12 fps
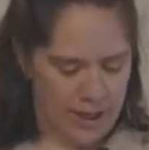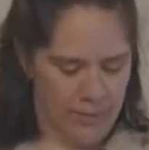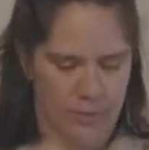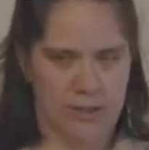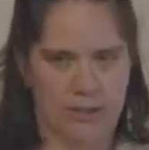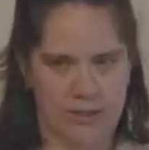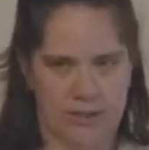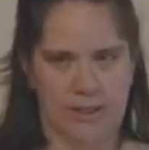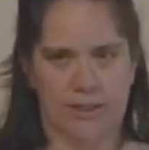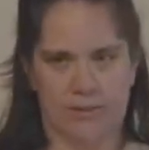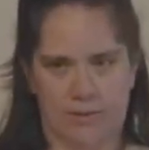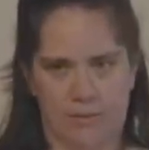which is
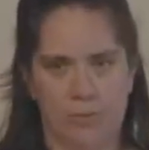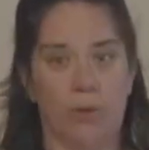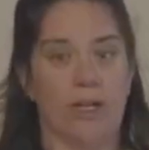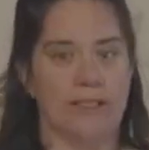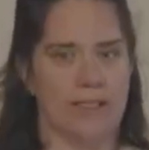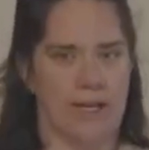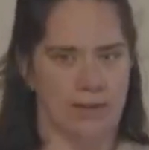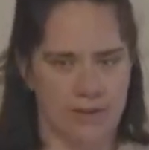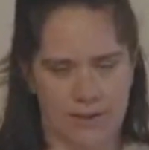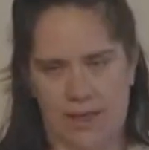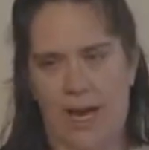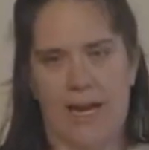the Boy
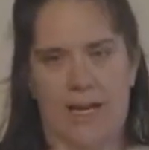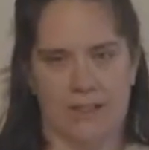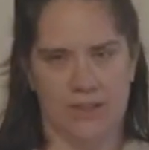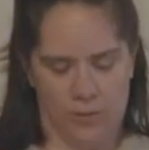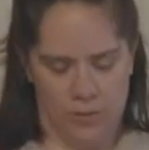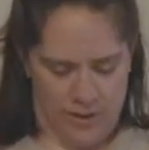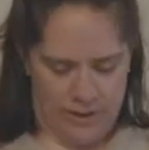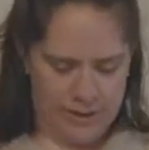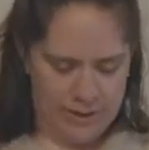Scouts' highest award,